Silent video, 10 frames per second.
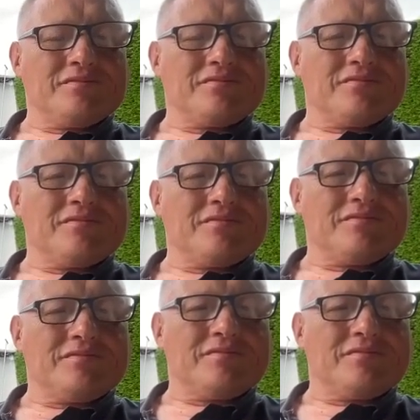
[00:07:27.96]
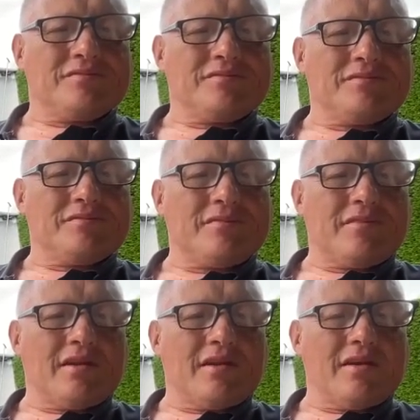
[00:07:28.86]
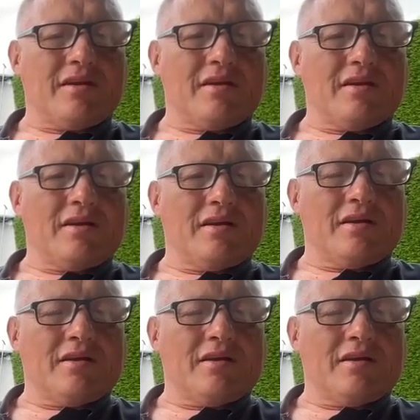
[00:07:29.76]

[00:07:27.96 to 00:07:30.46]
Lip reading: (silent)